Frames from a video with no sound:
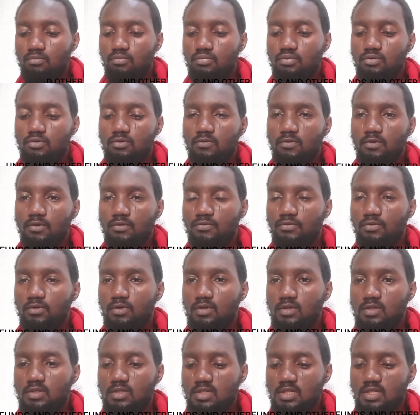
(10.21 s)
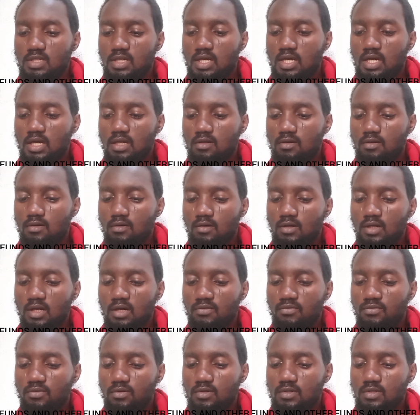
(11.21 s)
proof of funds and
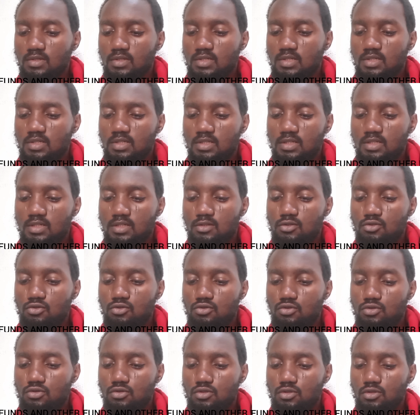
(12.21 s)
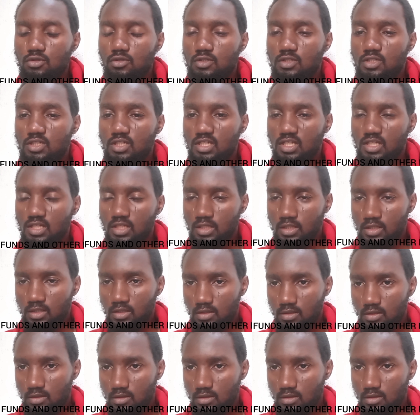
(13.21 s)
other funds needed to study in